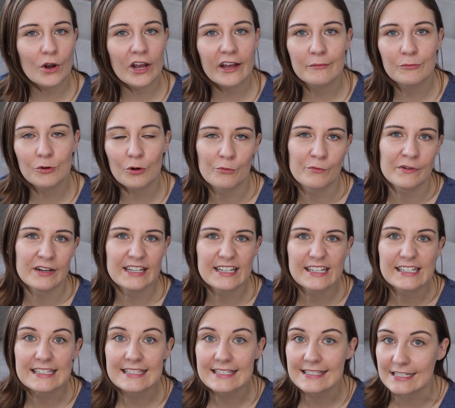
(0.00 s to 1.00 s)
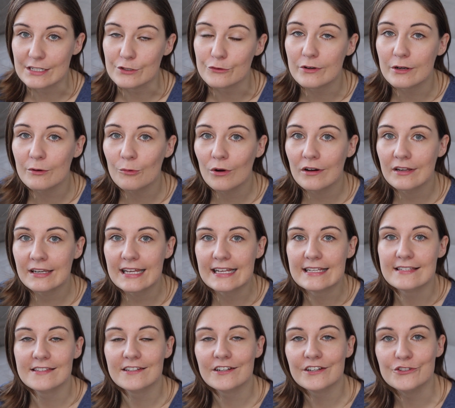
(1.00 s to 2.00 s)
why I'm not really considering one
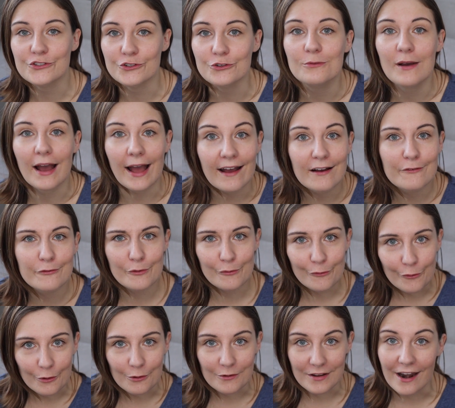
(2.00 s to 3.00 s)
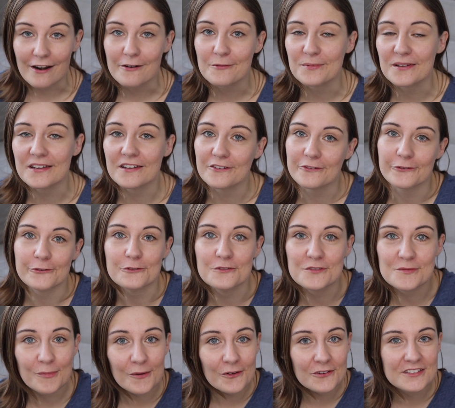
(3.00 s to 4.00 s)
is that I do have a Royal Caribbean
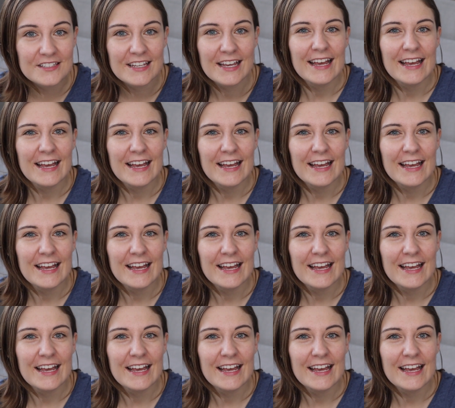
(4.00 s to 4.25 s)
cruise booked.